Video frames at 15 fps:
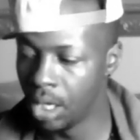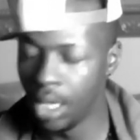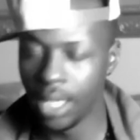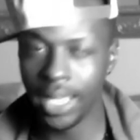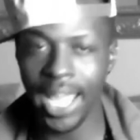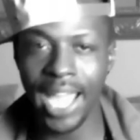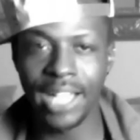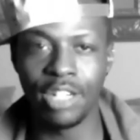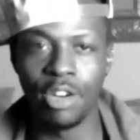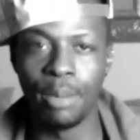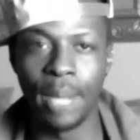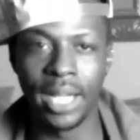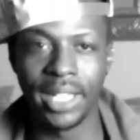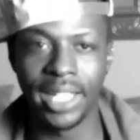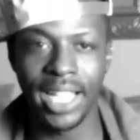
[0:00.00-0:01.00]
Catherine
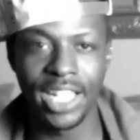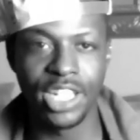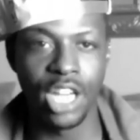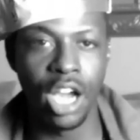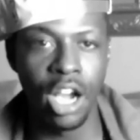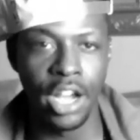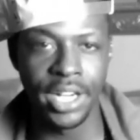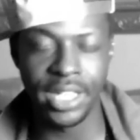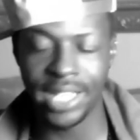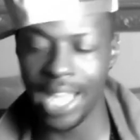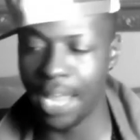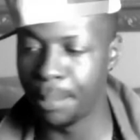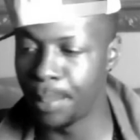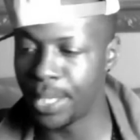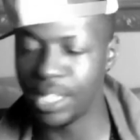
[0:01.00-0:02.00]
about to catch a heart
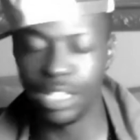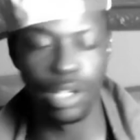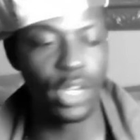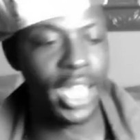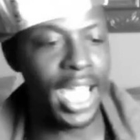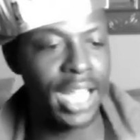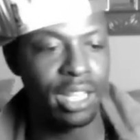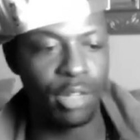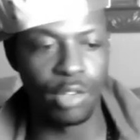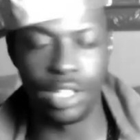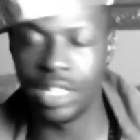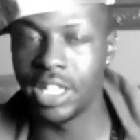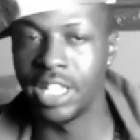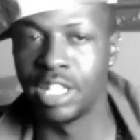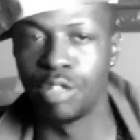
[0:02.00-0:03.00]
attack, bitch. So Catherine
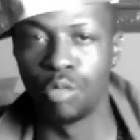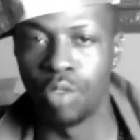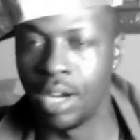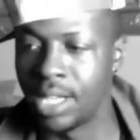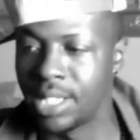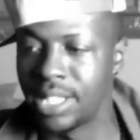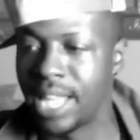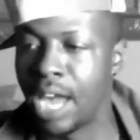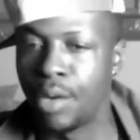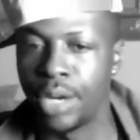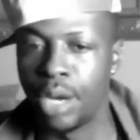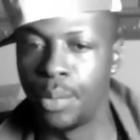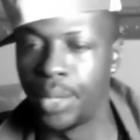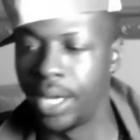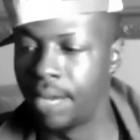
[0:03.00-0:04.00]
just runs out
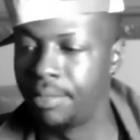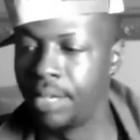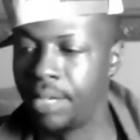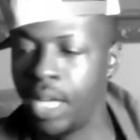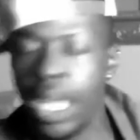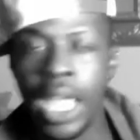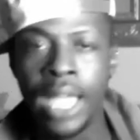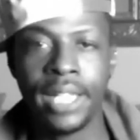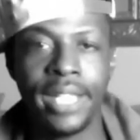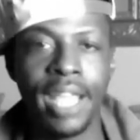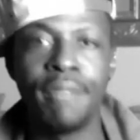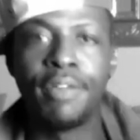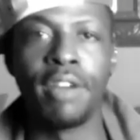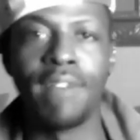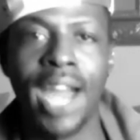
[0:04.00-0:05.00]
or whatever.
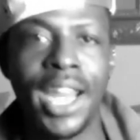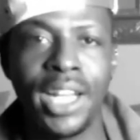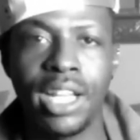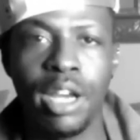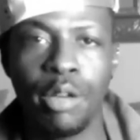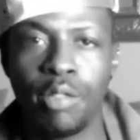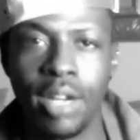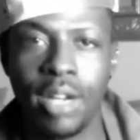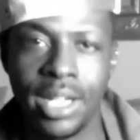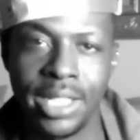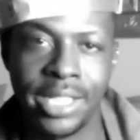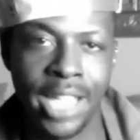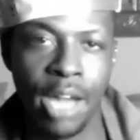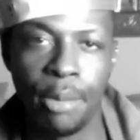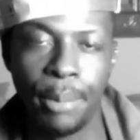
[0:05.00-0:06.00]
Then Veronica
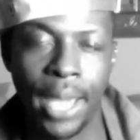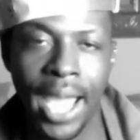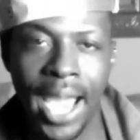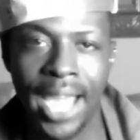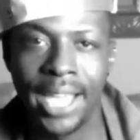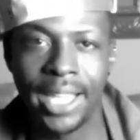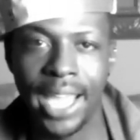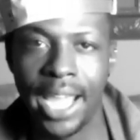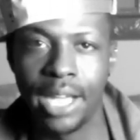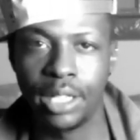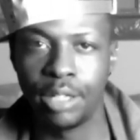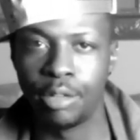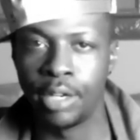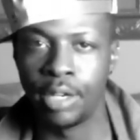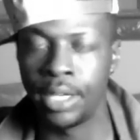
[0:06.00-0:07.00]
runs out behind
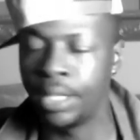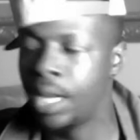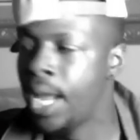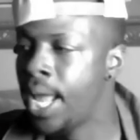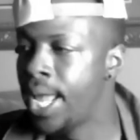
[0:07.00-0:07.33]
Catherine.